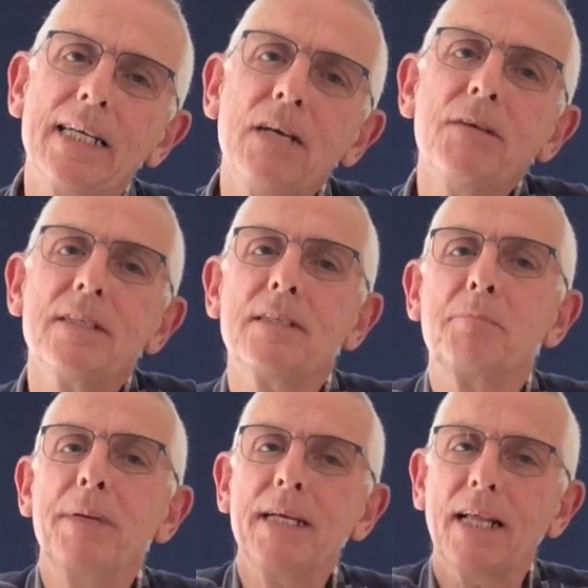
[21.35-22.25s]
know it's a
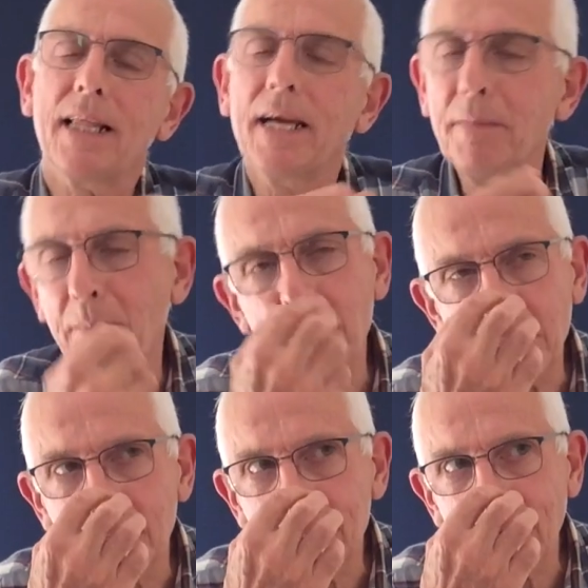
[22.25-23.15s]
big claim,
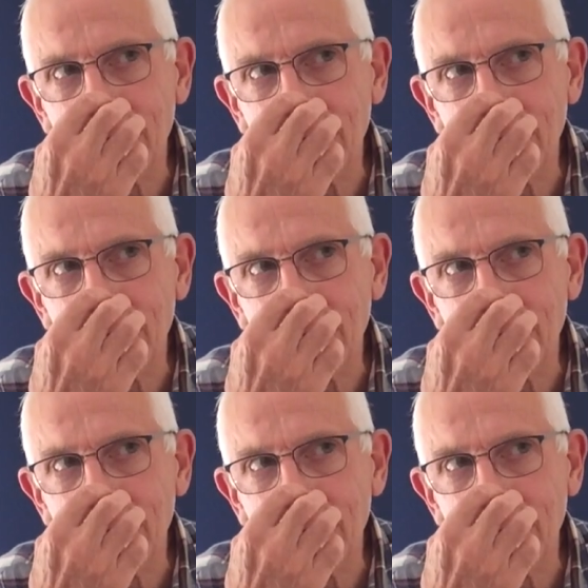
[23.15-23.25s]
but